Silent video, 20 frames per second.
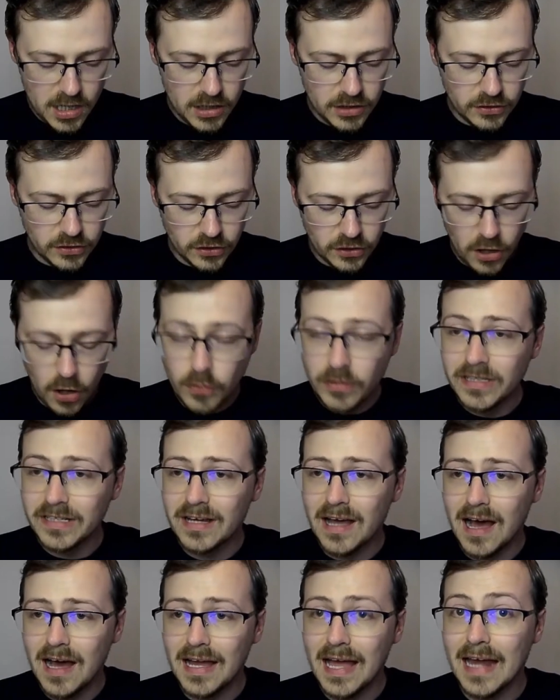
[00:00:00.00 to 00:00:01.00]
Dakota
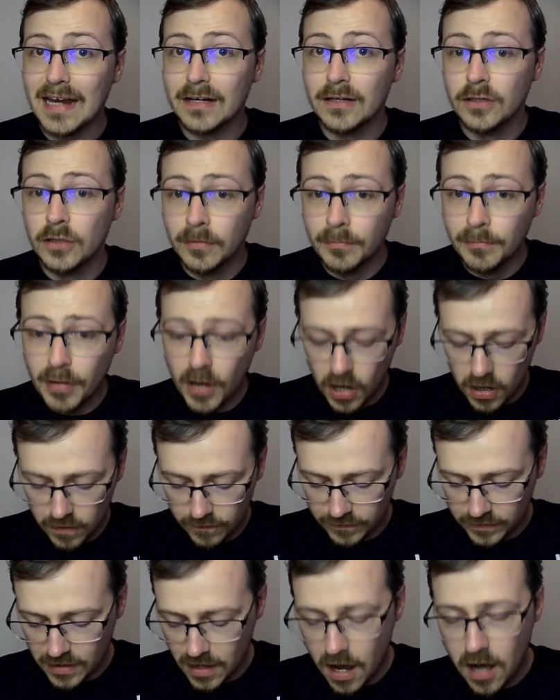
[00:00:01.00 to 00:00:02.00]
Kai had a number
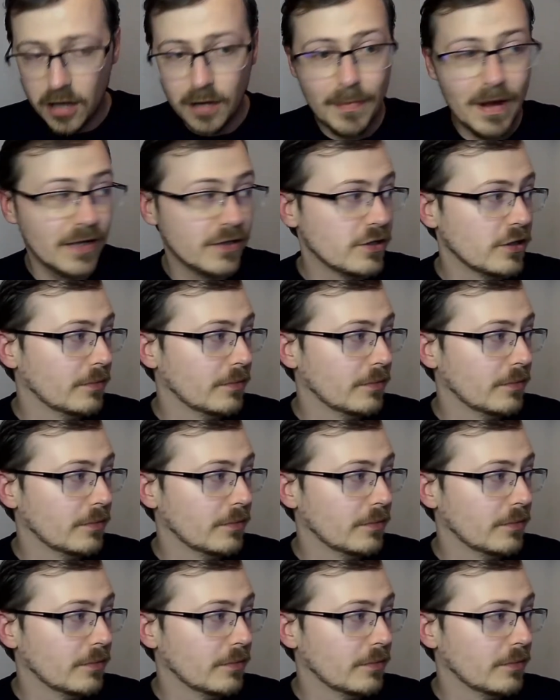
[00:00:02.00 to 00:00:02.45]
of dark matches